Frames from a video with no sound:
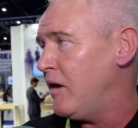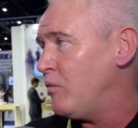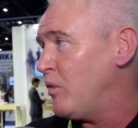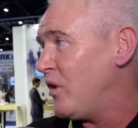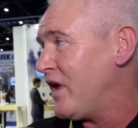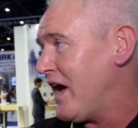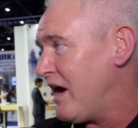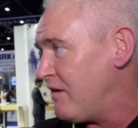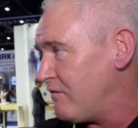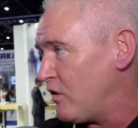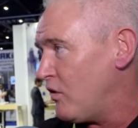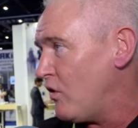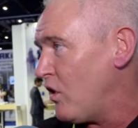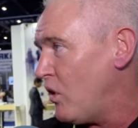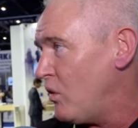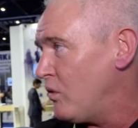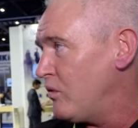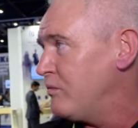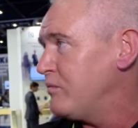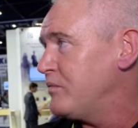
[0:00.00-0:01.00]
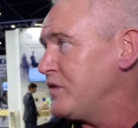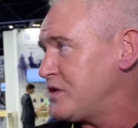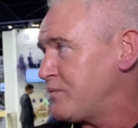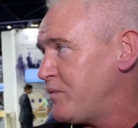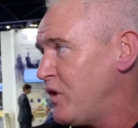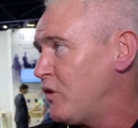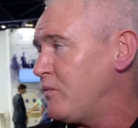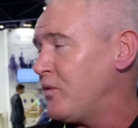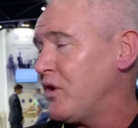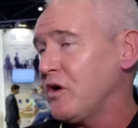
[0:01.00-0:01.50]
We have our own
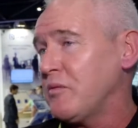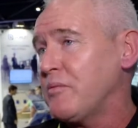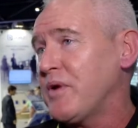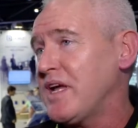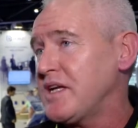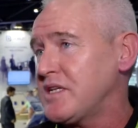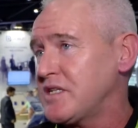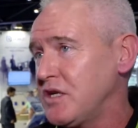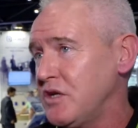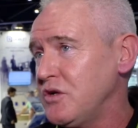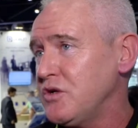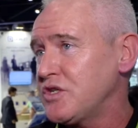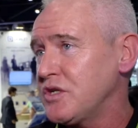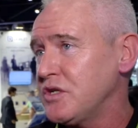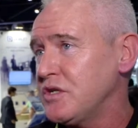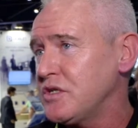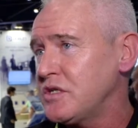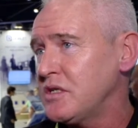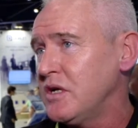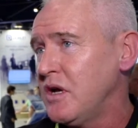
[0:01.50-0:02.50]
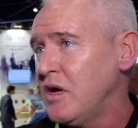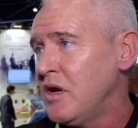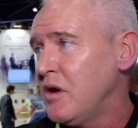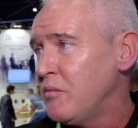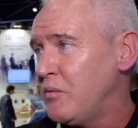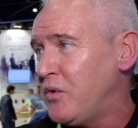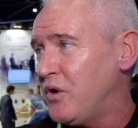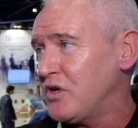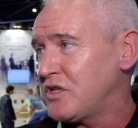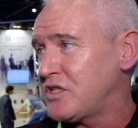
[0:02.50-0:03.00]
bespoke plug-and-play solutions,
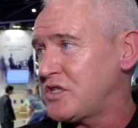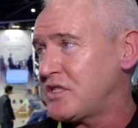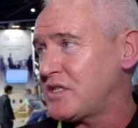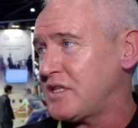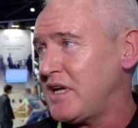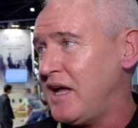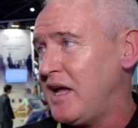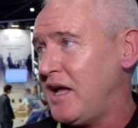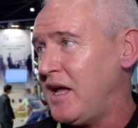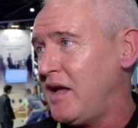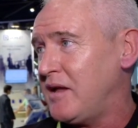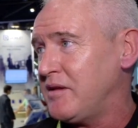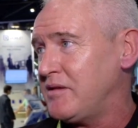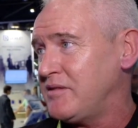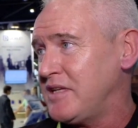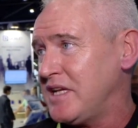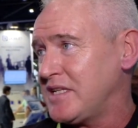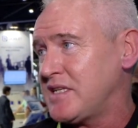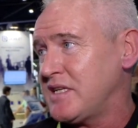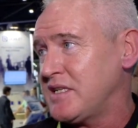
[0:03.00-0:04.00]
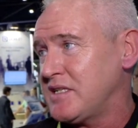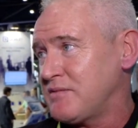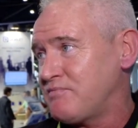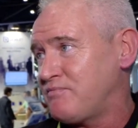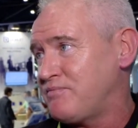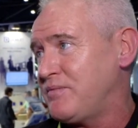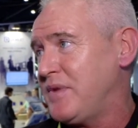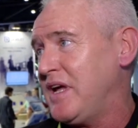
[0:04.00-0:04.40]
but this is